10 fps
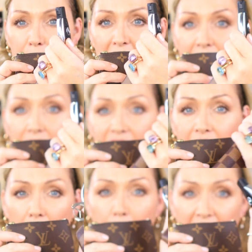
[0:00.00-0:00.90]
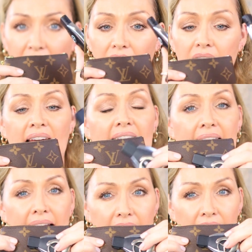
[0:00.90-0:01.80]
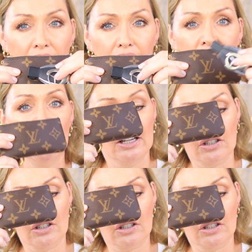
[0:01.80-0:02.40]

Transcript: main fob key in here.